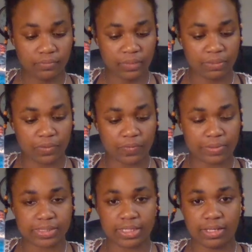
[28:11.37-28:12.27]
But what
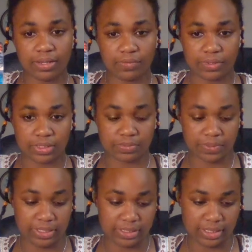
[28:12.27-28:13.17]
I'm seeing here with this
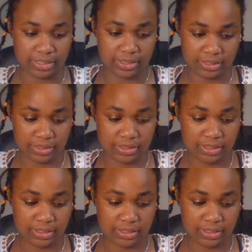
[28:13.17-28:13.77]
Priestess